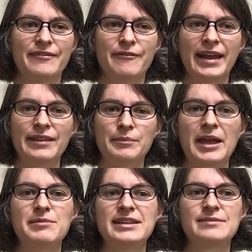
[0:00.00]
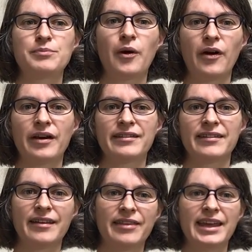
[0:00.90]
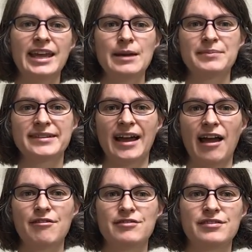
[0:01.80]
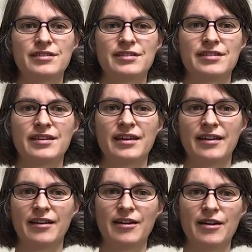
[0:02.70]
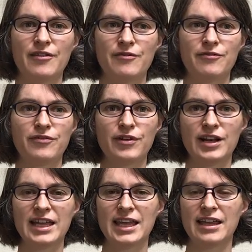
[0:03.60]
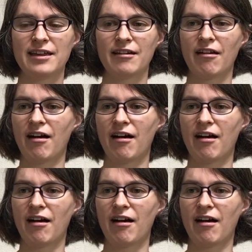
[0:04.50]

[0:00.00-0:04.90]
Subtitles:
When the baby is born, the hips aren't fully